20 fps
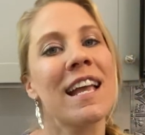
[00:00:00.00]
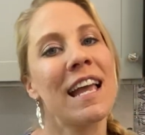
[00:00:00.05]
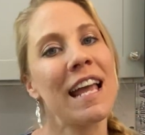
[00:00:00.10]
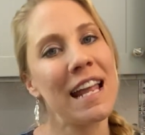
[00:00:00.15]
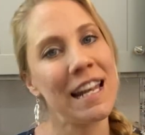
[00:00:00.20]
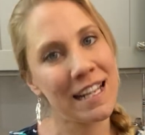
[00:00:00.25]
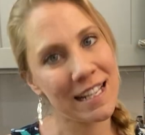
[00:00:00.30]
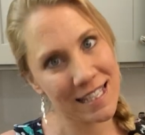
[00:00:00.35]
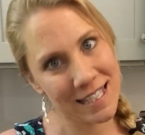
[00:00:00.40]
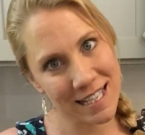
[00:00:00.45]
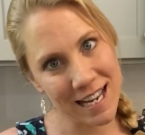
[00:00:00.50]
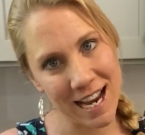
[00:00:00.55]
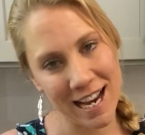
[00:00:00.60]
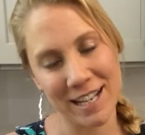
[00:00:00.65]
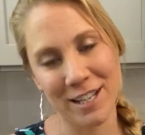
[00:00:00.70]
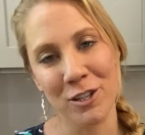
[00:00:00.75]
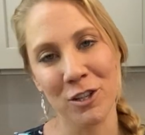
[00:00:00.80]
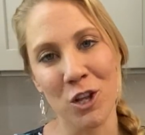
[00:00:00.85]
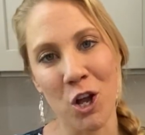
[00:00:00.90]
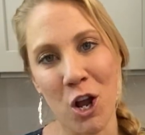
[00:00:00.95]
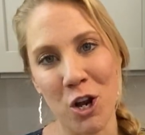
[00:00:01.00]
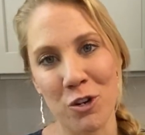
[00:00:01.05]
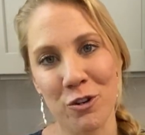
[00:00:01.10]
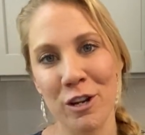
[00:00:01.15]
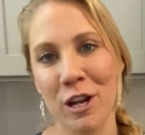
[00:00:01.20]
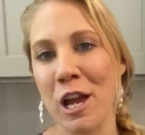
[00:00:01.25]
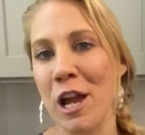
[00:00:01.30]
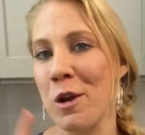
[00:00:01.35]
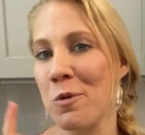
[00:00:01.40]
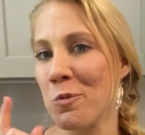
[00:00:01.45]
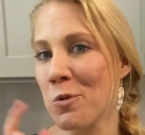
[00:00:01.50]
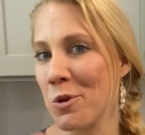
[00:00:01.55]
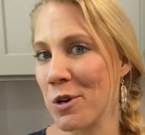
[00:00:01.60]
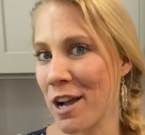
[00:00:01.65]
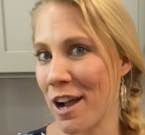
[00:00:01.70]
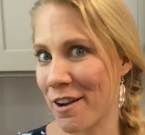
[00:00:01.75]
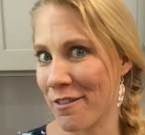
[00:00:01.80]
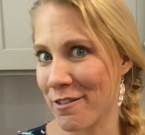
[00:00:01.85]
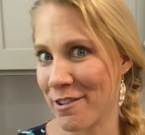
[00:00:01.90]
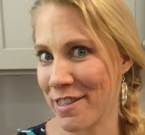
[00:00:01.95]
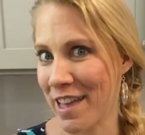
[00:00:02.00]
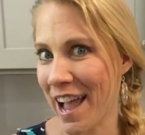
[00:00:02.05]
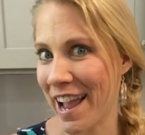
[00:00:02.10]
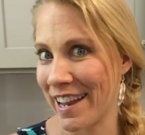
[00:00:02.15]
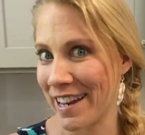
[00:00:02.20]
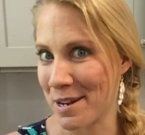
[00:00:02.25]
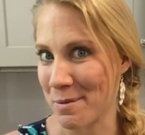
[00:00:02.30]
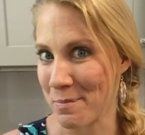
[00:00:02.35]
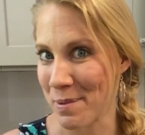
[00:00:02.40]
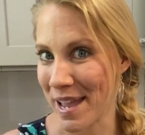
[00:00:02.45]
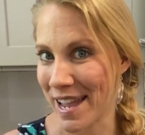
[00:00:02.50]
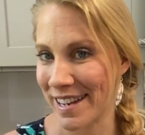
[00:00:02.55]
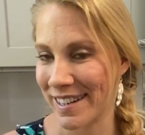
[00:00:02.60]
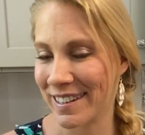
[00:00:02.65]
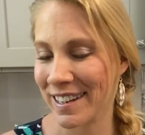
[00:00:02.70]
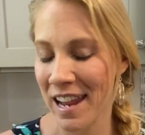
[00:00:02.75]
and it's time to launder it, and we'll cover that in a bit.